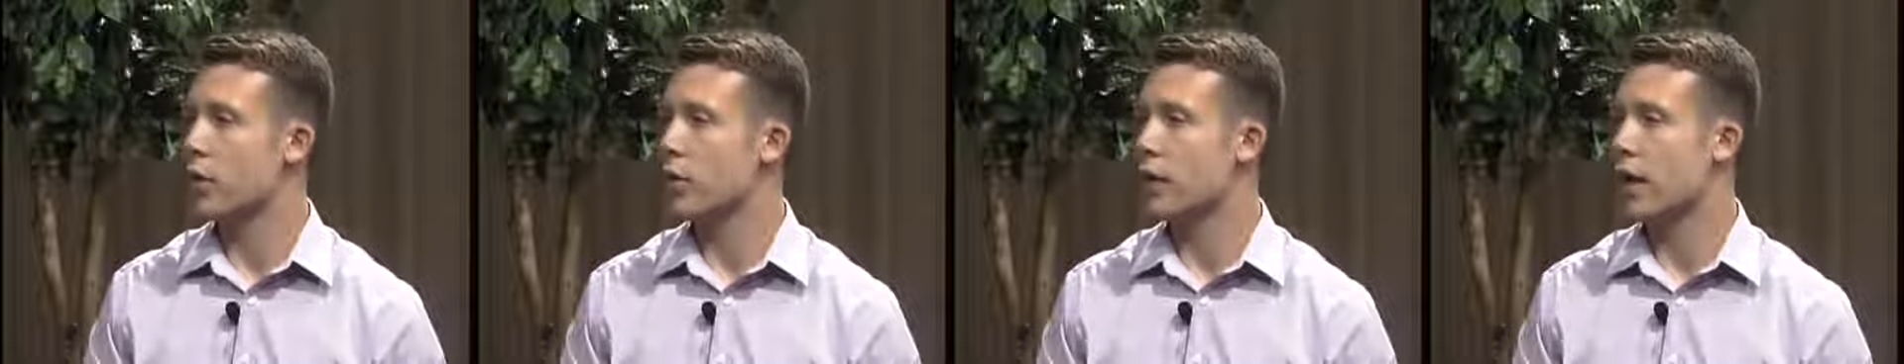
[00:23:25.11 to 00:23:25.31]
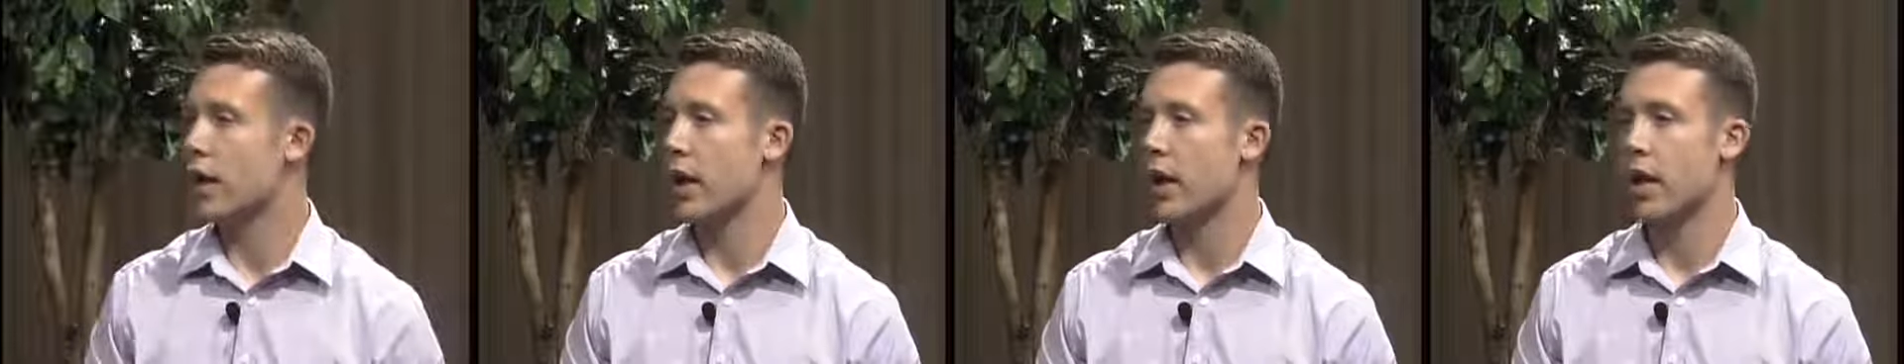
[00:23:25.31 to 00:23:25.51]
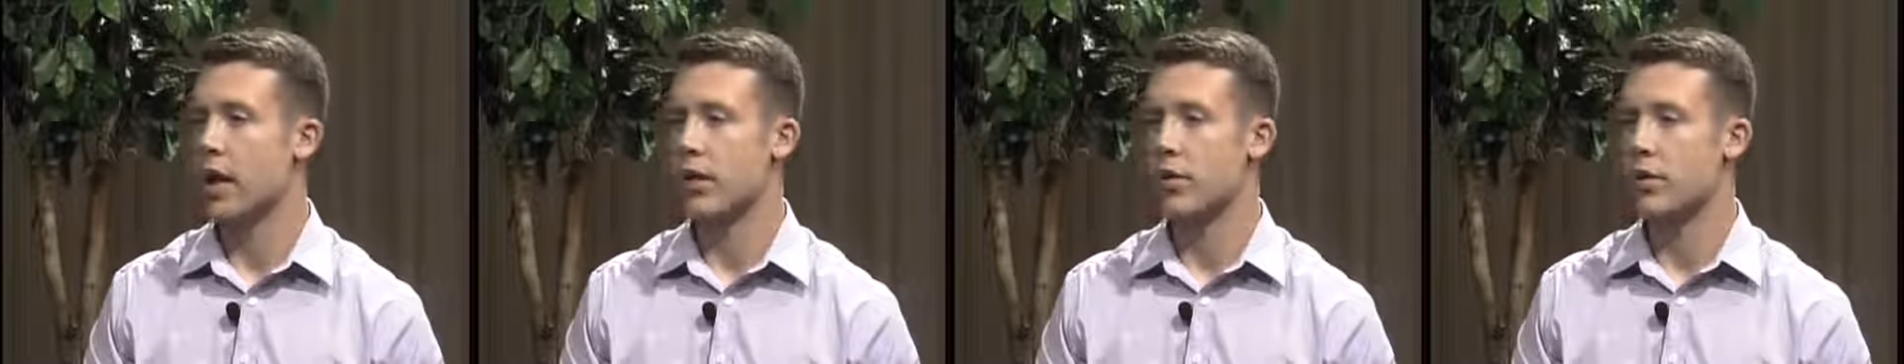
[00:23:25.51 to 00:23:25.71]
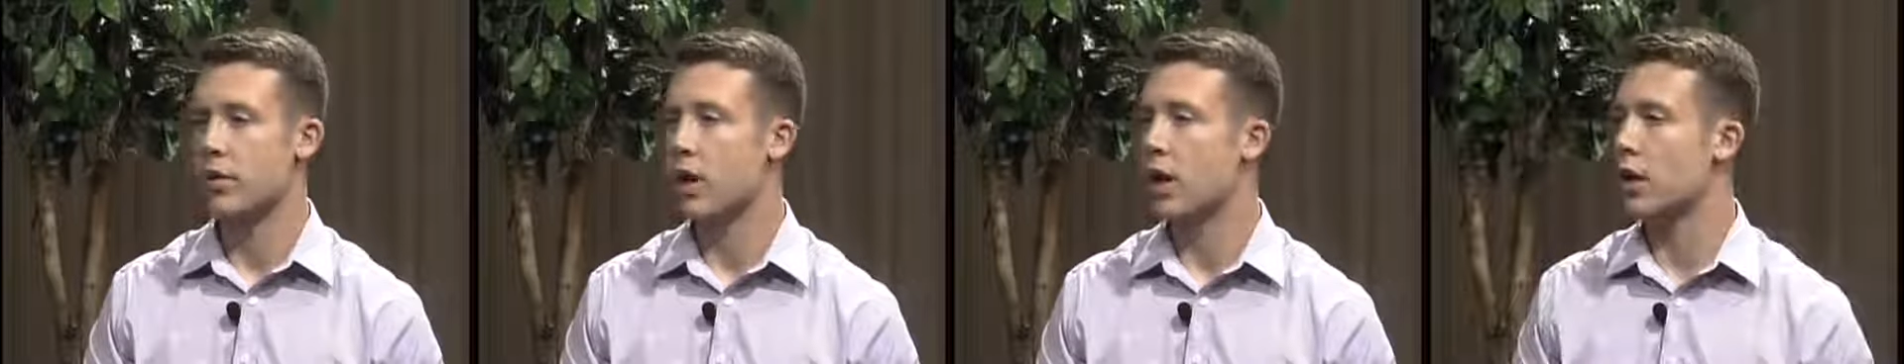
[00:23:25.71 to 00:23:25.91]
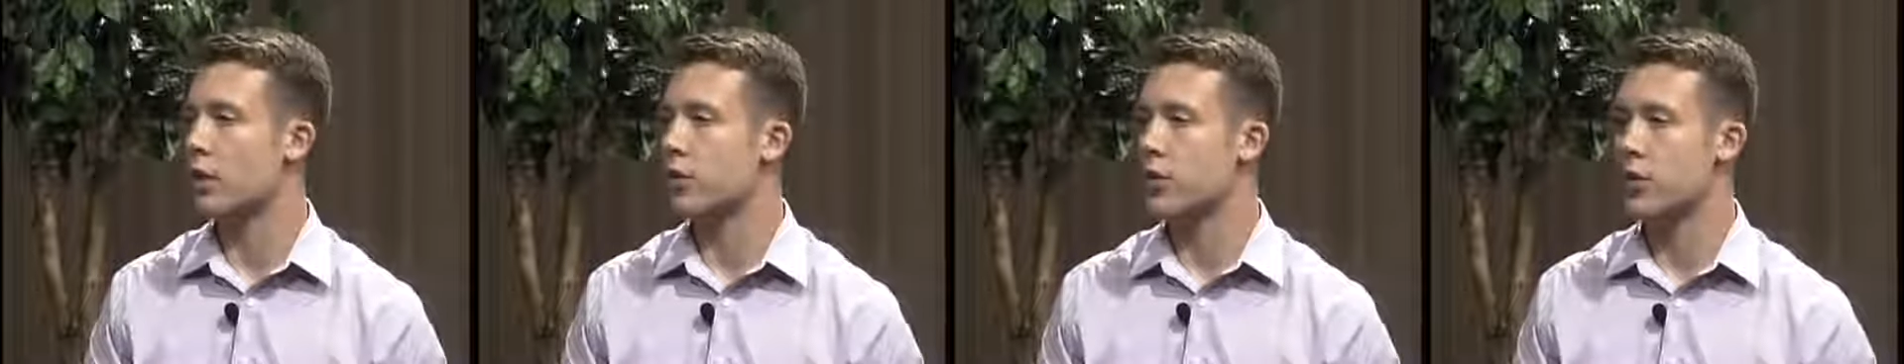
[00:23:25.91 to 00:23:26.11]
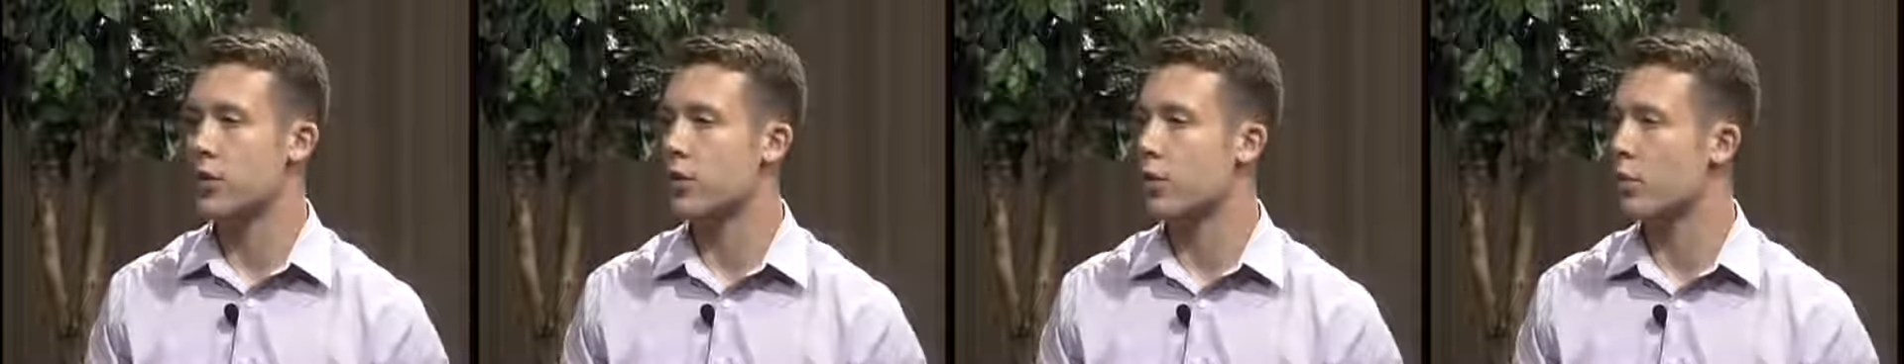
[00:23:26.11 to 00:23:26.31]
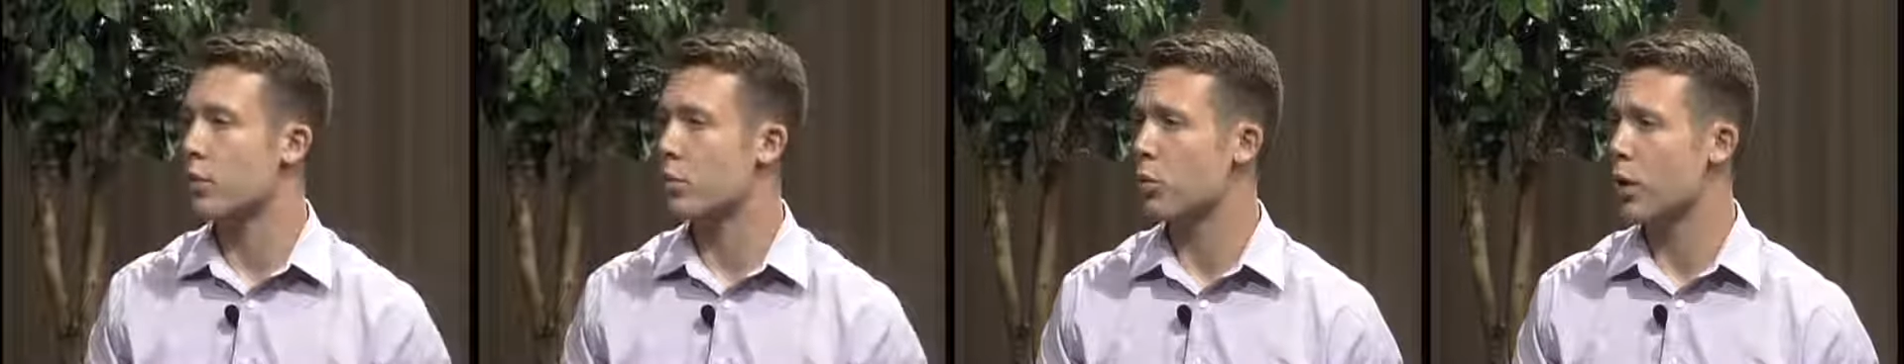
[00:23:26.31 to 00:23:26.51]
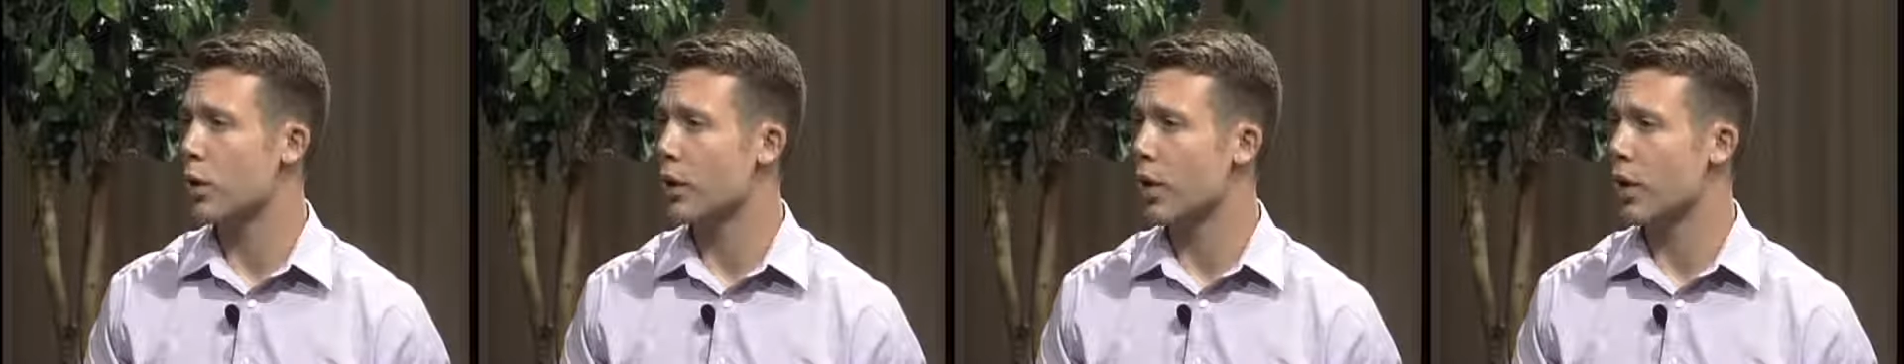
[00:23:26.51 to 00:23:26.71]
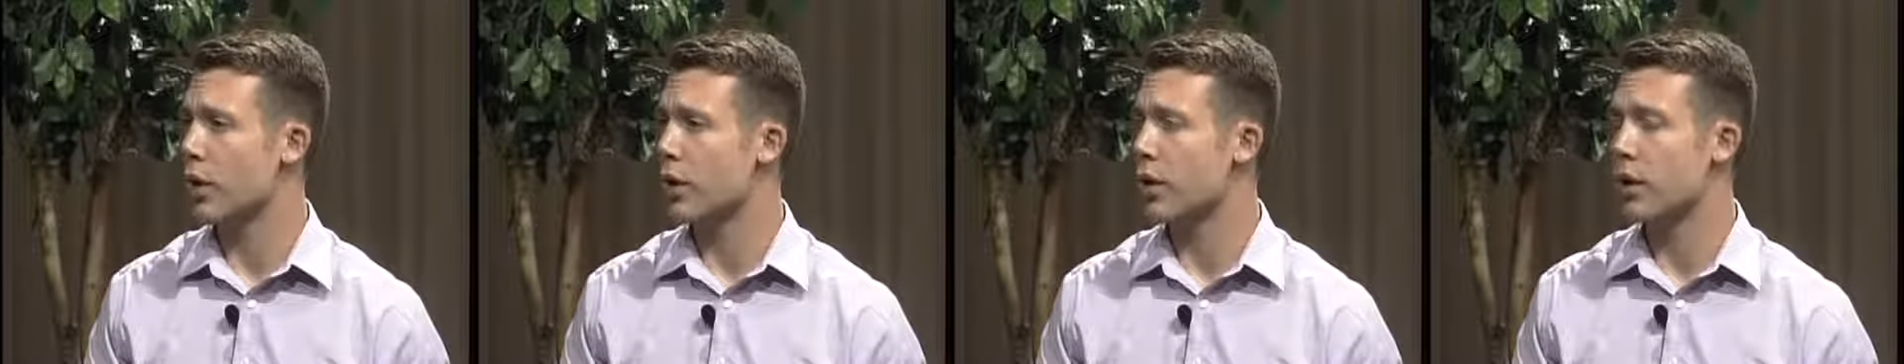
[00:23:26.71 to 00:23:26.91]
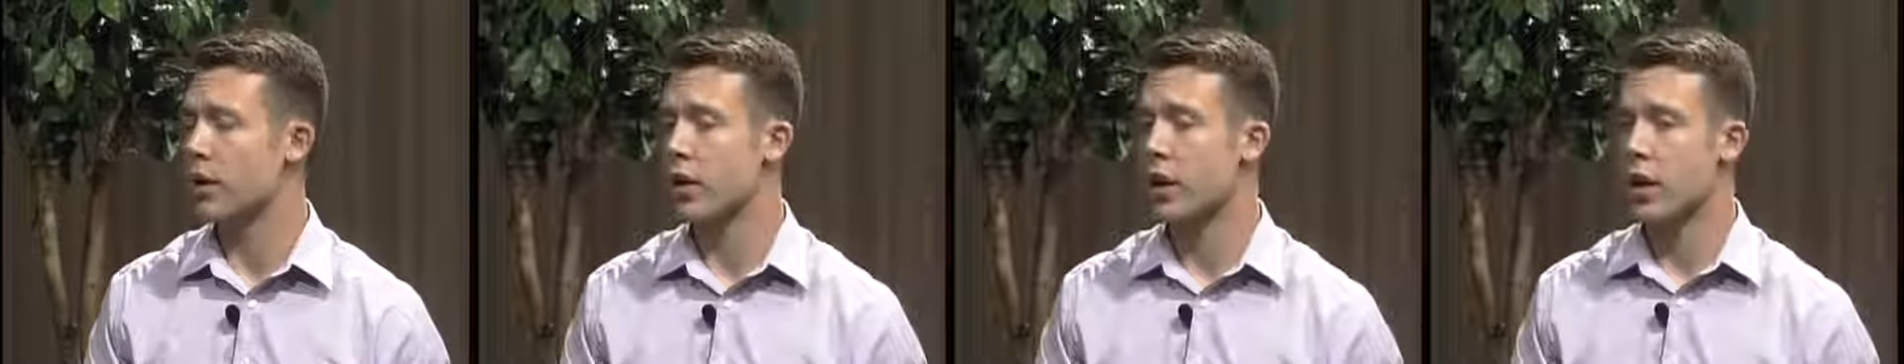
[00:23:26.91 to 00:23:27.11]
We have concerts that we put
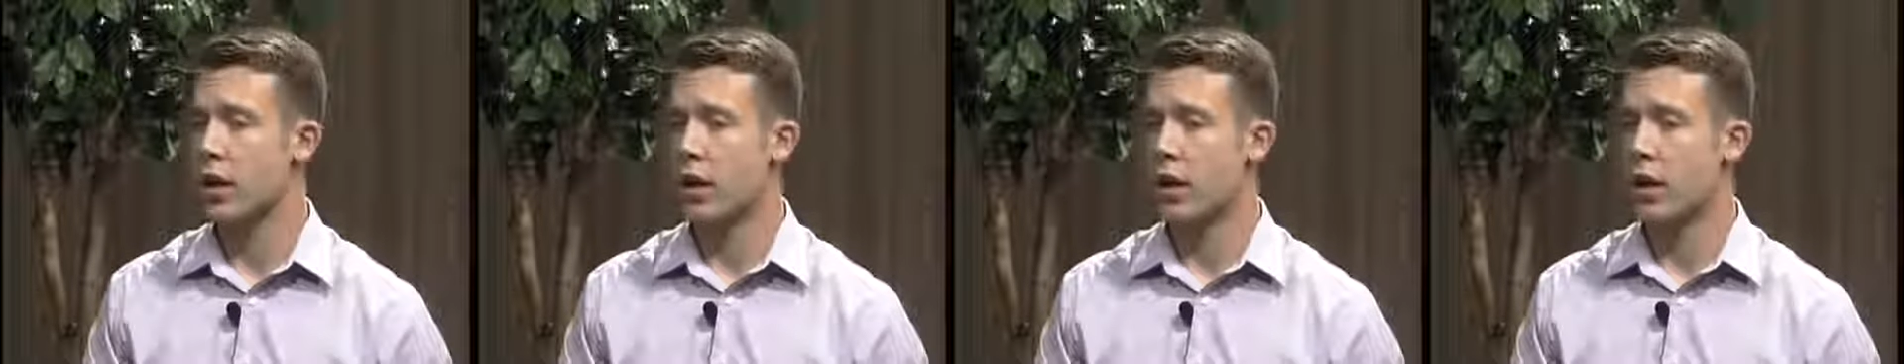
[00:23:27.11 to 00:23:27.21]
on.